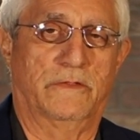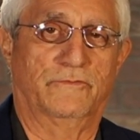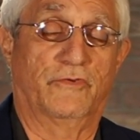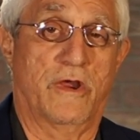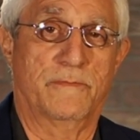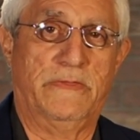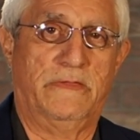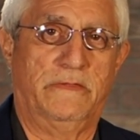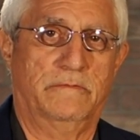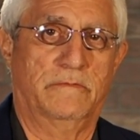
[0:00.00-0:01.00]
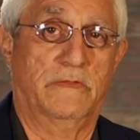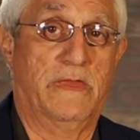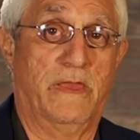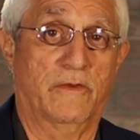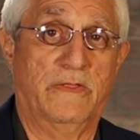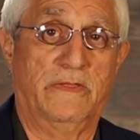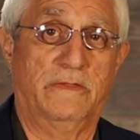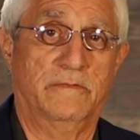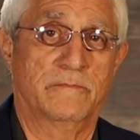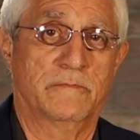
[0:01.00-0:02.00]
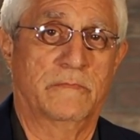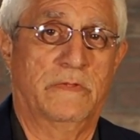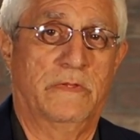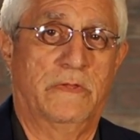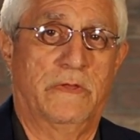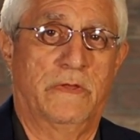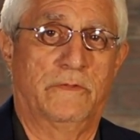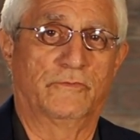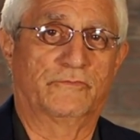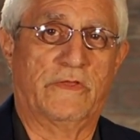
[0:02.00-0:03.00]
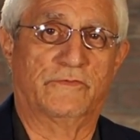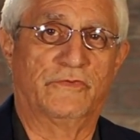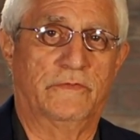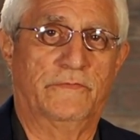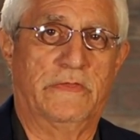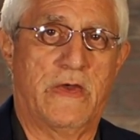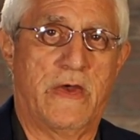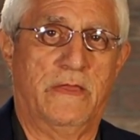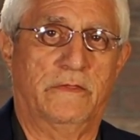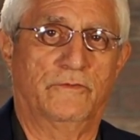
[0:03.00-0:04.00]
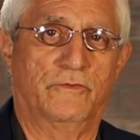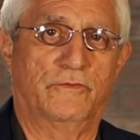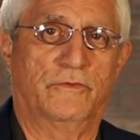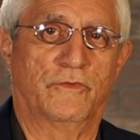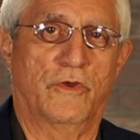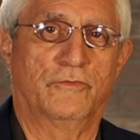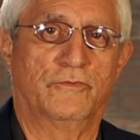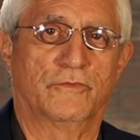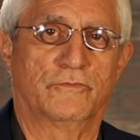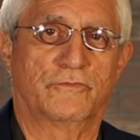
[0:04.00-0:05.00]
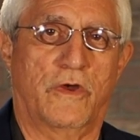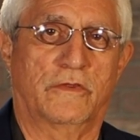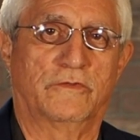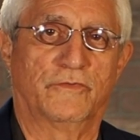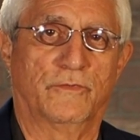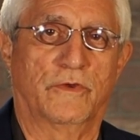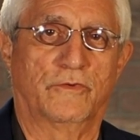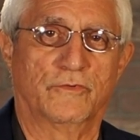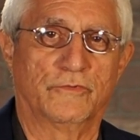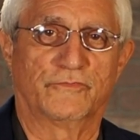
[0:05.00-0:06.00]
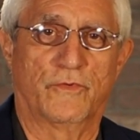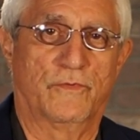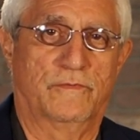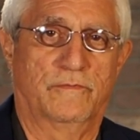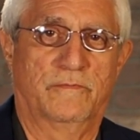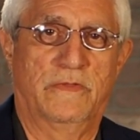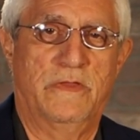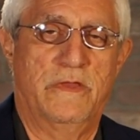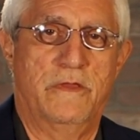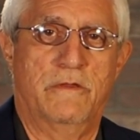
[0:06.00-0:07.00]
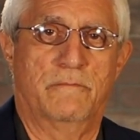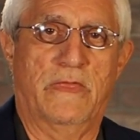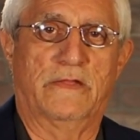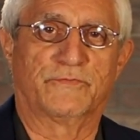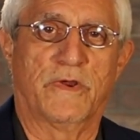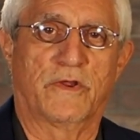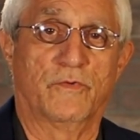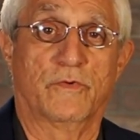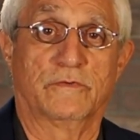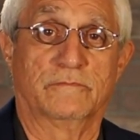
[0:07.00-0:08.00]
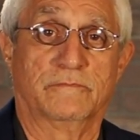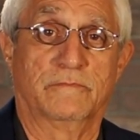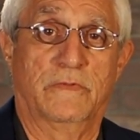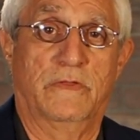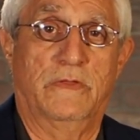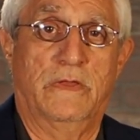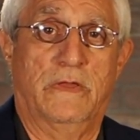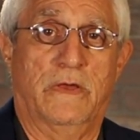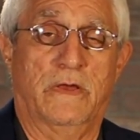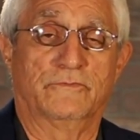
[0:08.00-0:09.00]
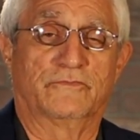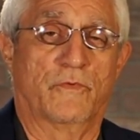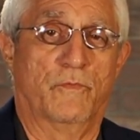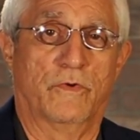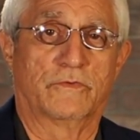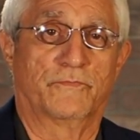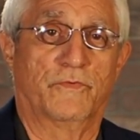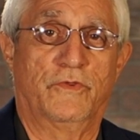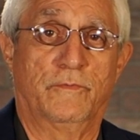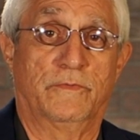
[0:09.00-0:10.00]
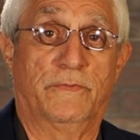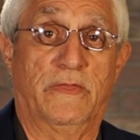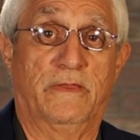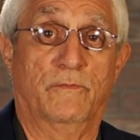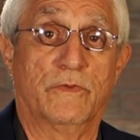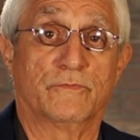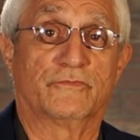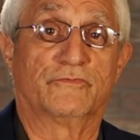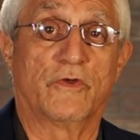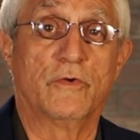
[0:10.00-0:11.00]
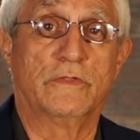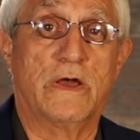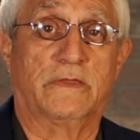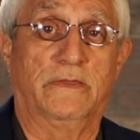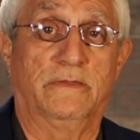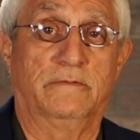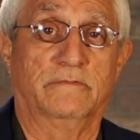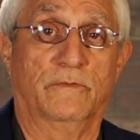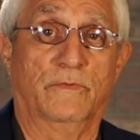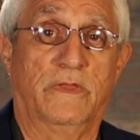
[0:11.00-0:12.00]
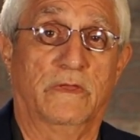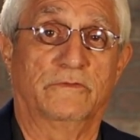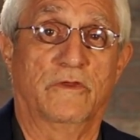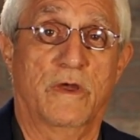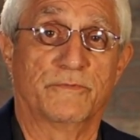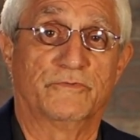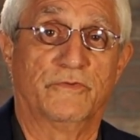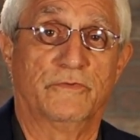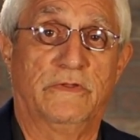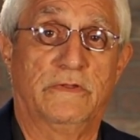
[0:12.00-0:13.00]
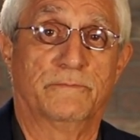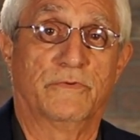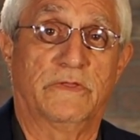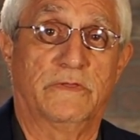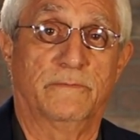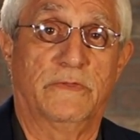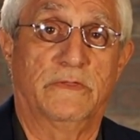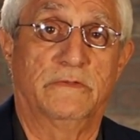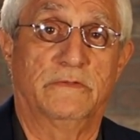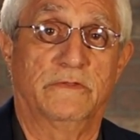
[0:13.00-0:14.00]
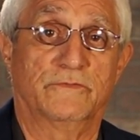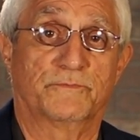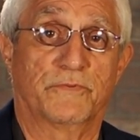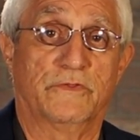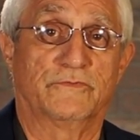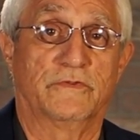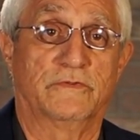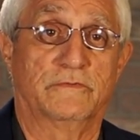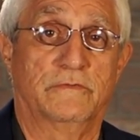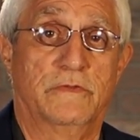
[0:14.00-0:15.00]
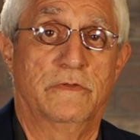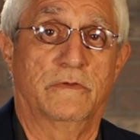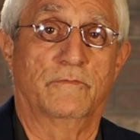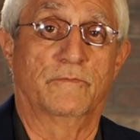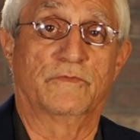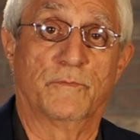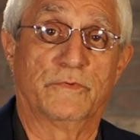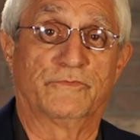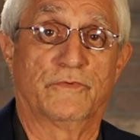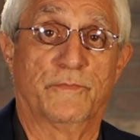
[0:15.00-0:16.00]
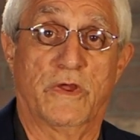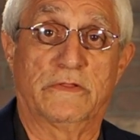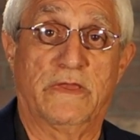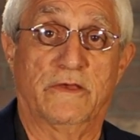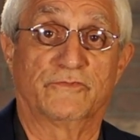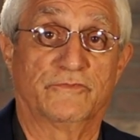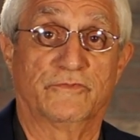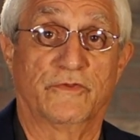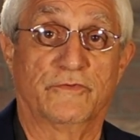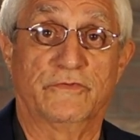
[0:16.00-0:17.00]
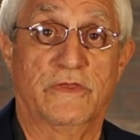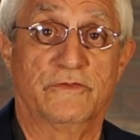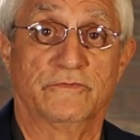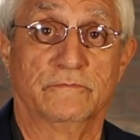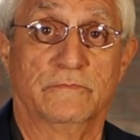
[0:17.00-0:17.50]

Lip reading: charming, caring, looks at you in the eye, and you know you're talking to a good soul? That's Mark Gordon. Just a wonderful human being. We were so lucky that we had the opportunity to bring him in as president of the Missouri Broadcasters Association.